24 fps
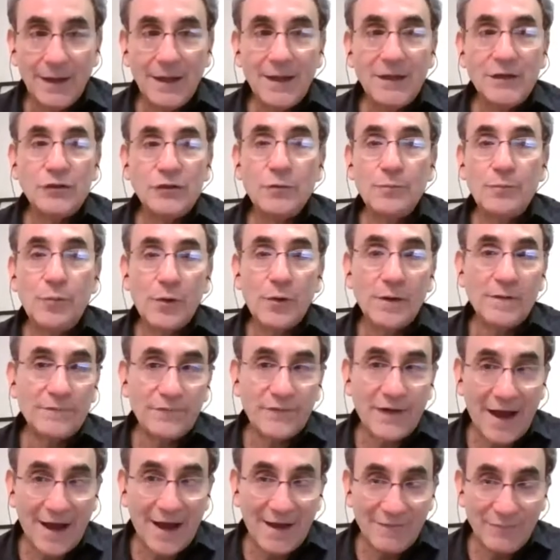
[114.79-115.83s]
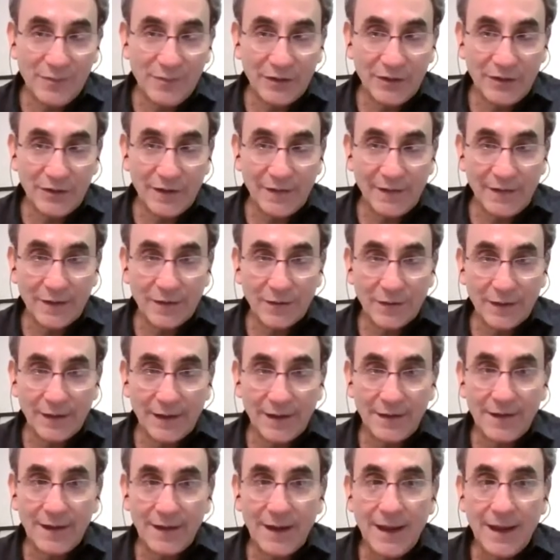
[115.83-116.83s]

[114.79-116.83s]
two point five million on the other leg,